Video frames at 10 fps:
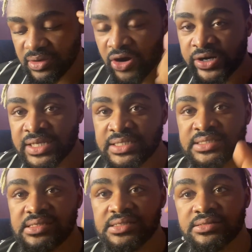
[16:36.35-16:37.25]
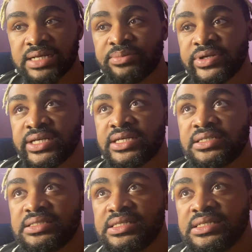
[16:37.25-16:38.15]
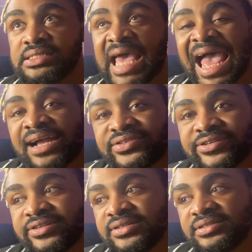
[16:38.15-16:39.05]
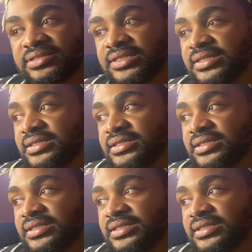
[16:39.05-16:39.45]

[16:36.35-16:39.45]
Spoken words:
artists, these celebrities, these actors,